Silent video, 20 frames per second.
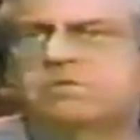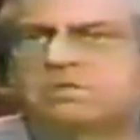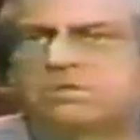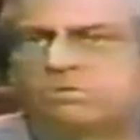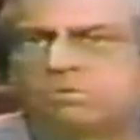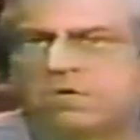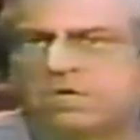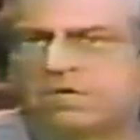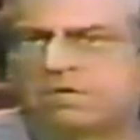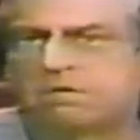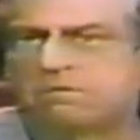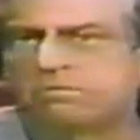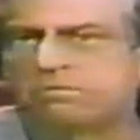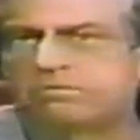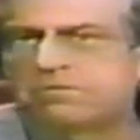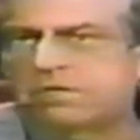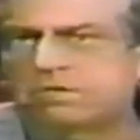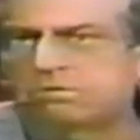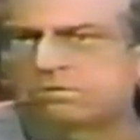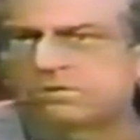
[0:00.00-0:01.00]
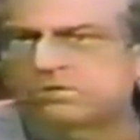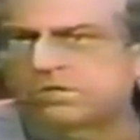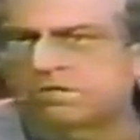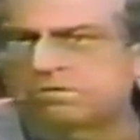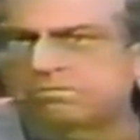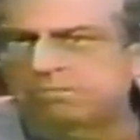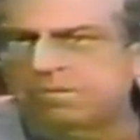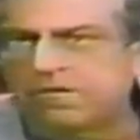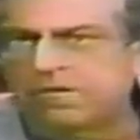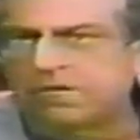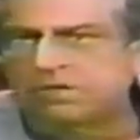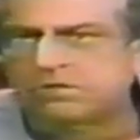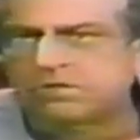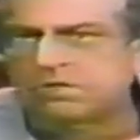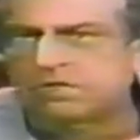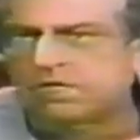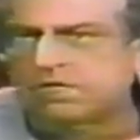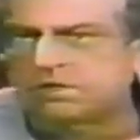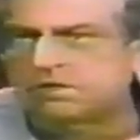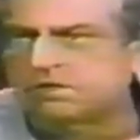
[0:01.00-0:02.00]
the 12 Federal Reserve banks
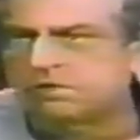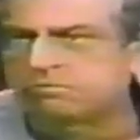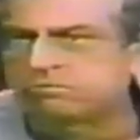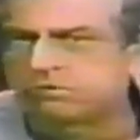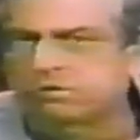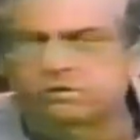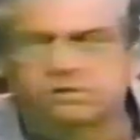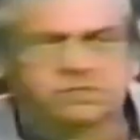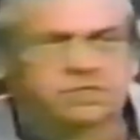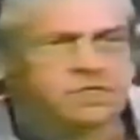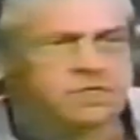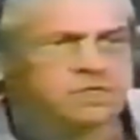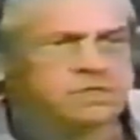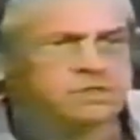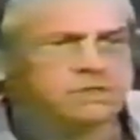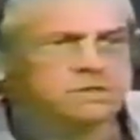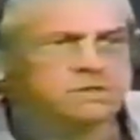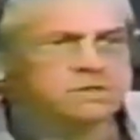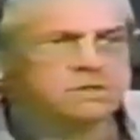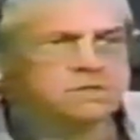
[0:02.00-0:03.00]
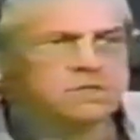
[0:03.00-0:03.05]
in 1914,